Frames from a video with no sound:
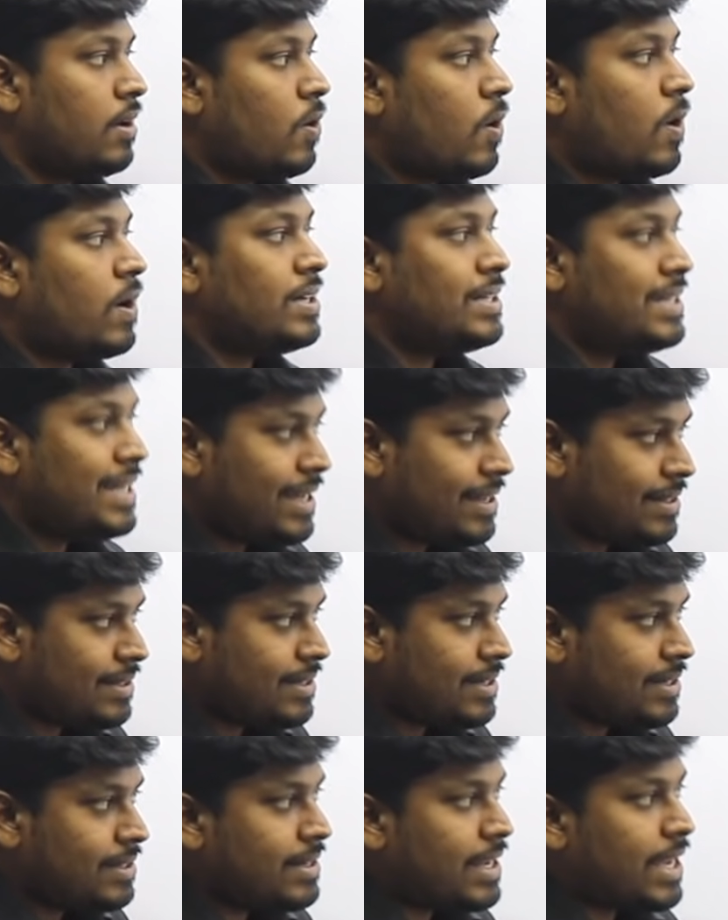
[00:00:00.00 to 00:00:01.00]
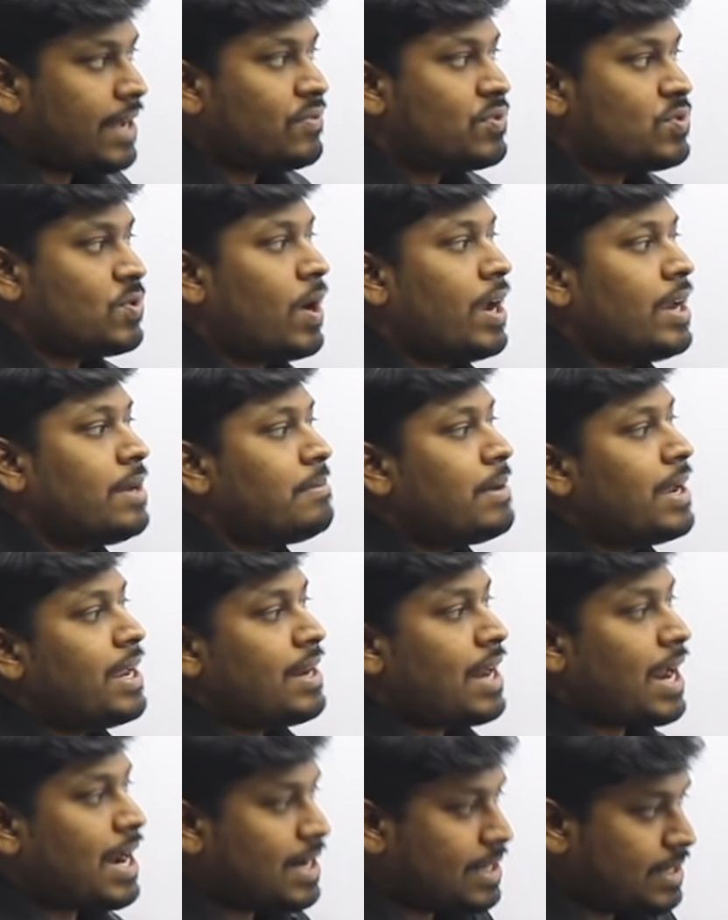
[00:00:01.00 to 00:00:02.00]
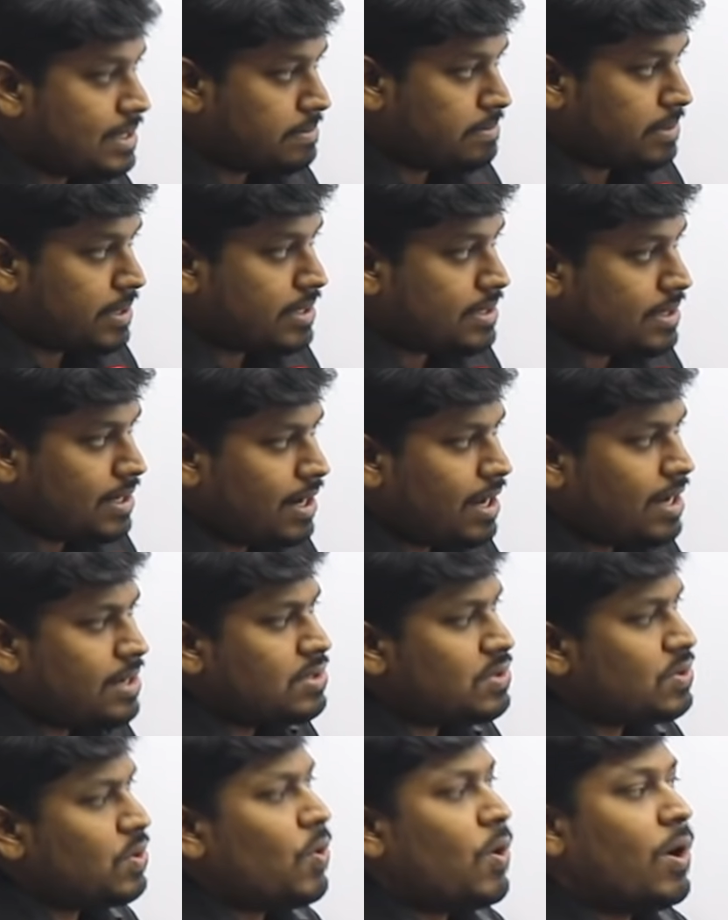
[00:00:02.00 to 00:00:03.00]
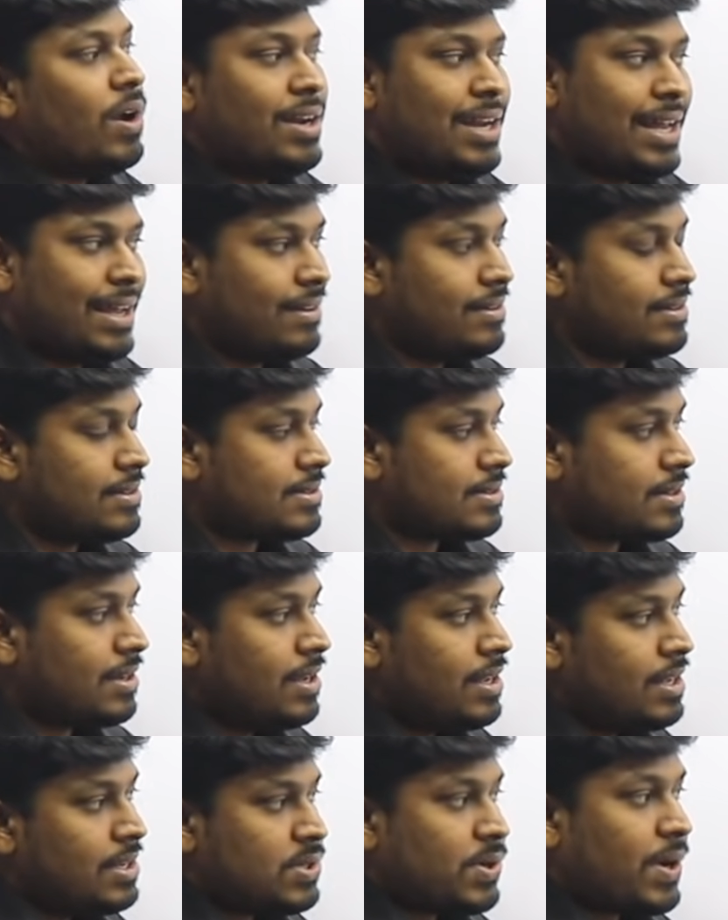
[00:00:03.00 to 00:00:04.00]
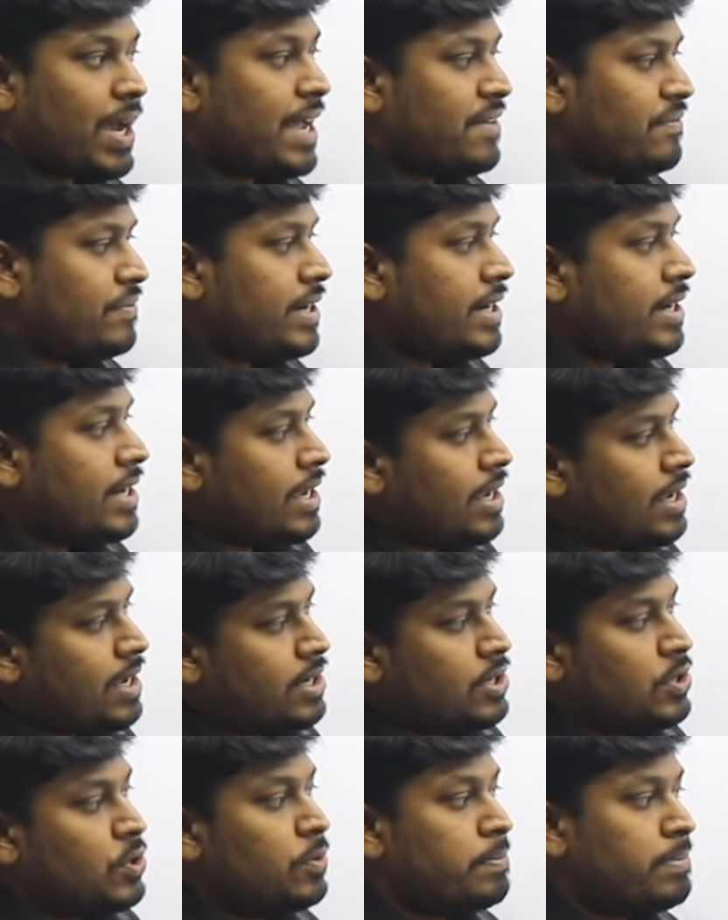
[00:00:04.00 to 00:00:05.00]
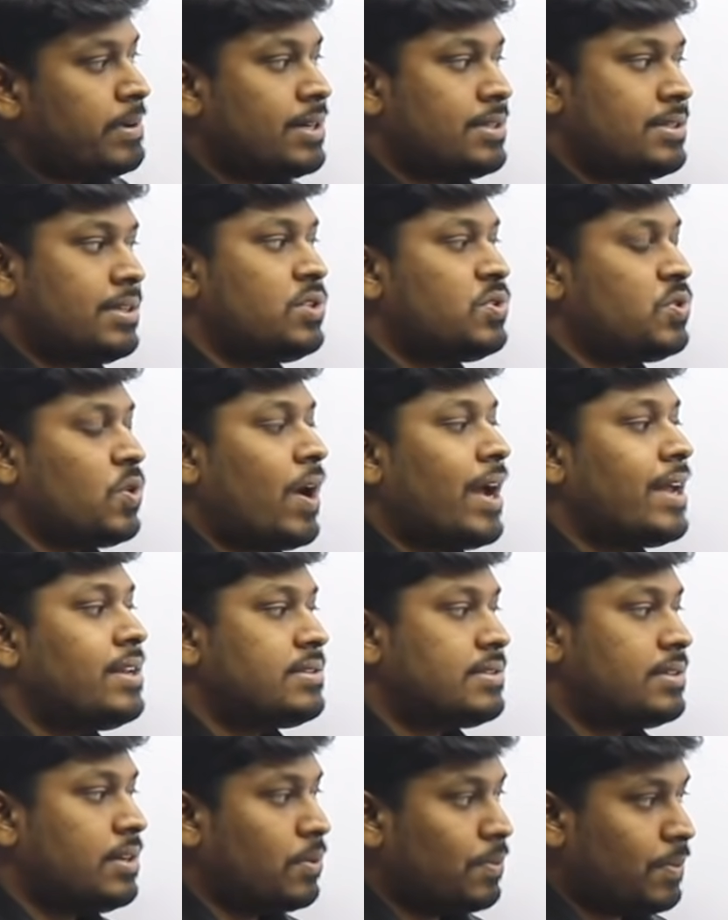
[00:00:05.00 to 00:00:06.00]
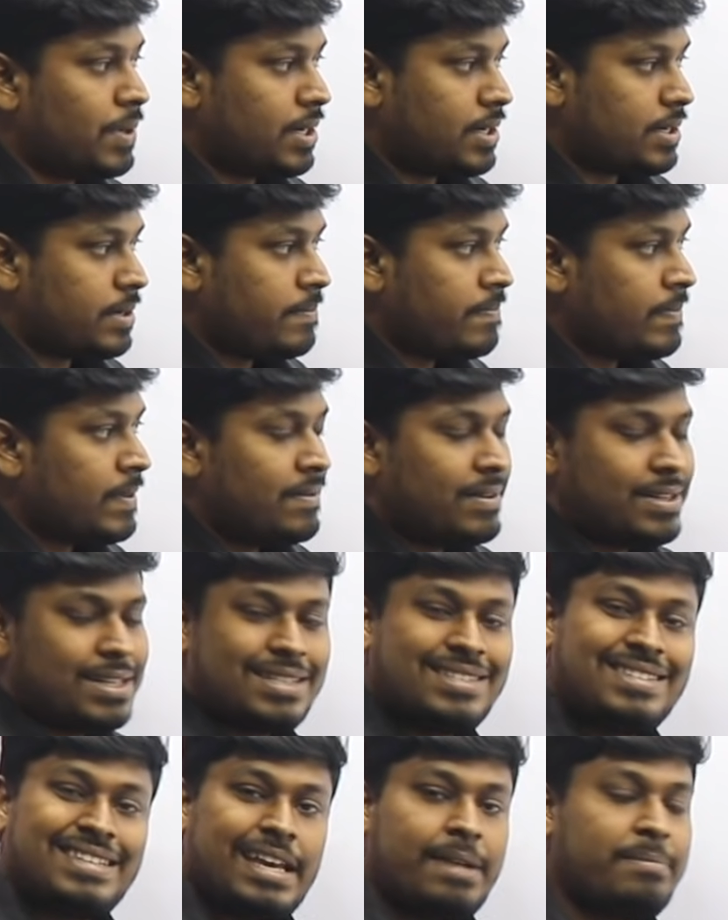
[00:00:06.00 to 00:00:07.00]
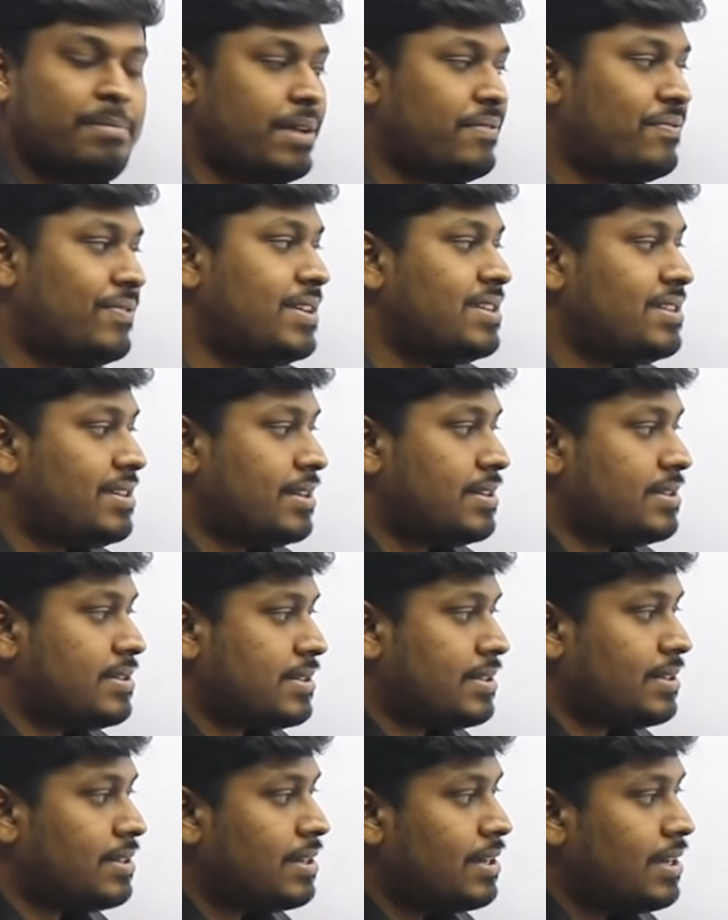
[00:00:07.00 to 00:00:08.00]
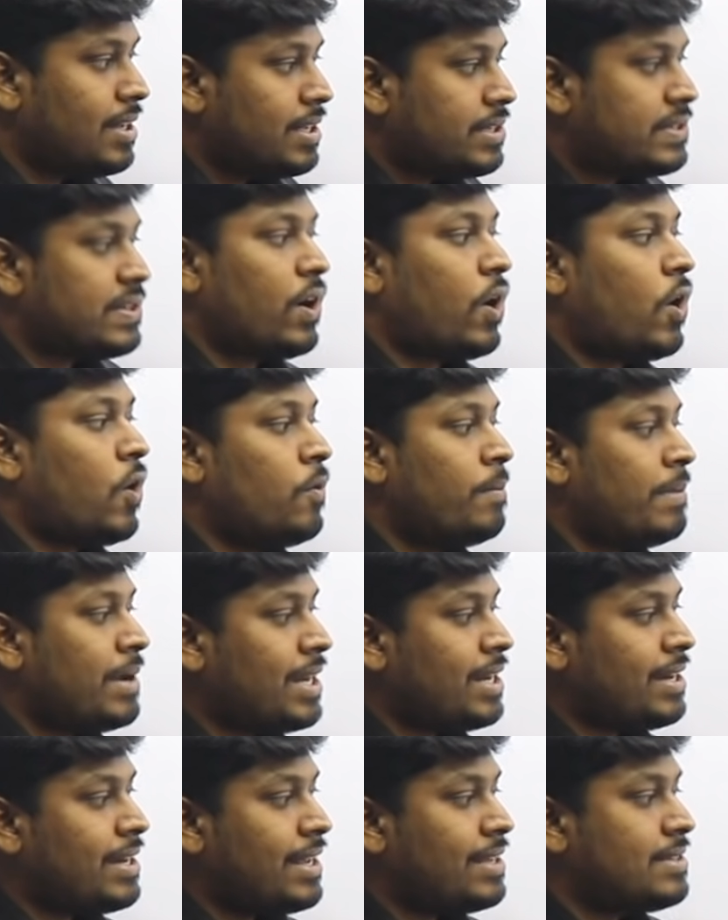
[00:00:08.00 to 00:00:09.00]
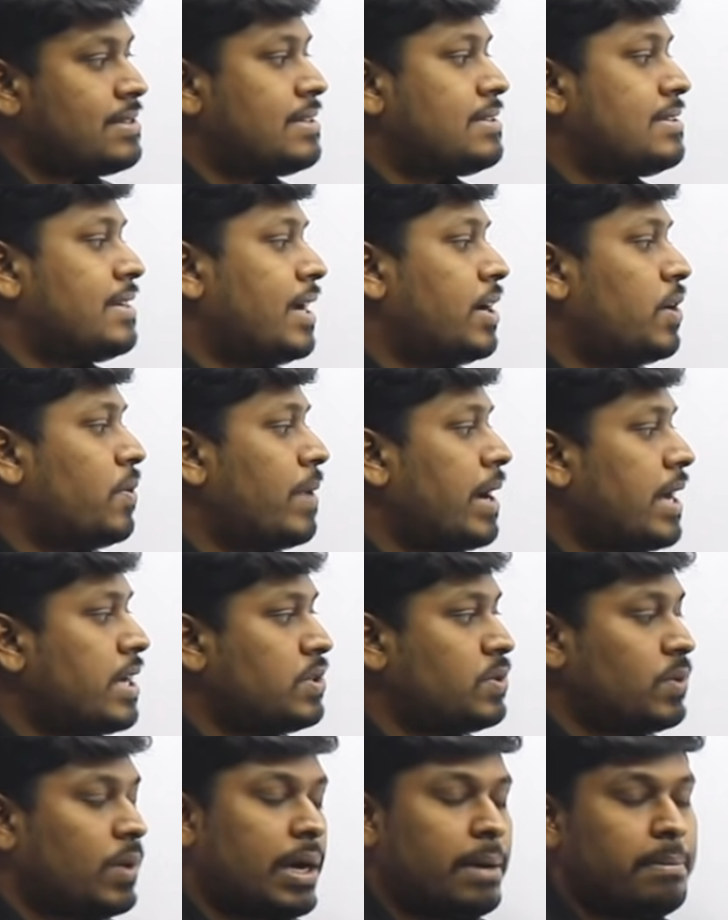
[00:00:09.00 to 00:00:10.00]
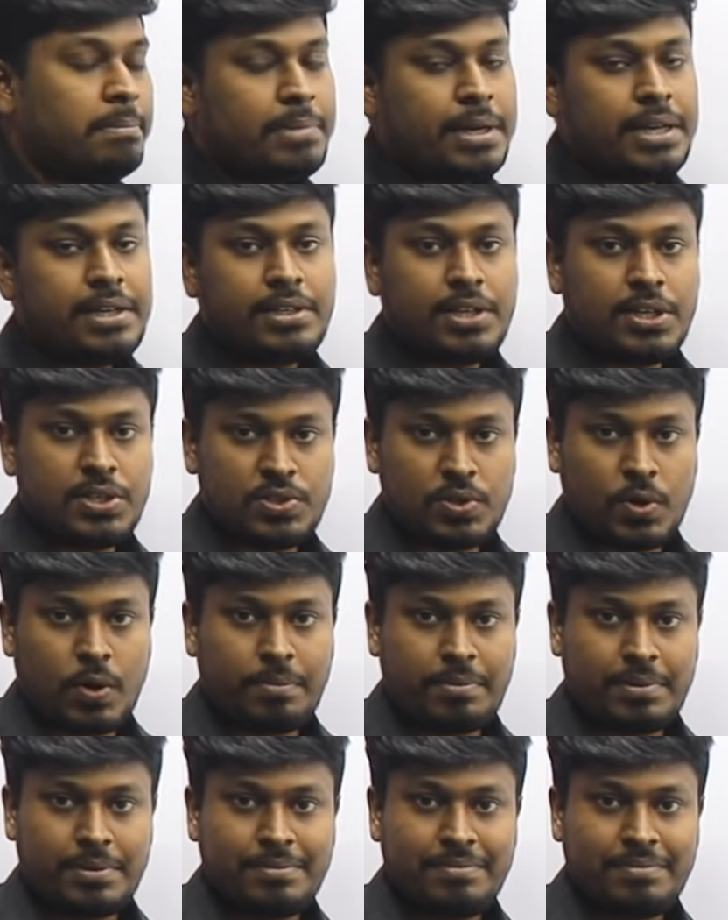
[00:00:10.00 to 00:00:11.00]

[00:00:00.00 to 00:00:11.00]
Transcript: On day 3, they have joined by another person, and so on like this. So every day, a new person joins the work with the same efficiency. So how many days is required to complete the job?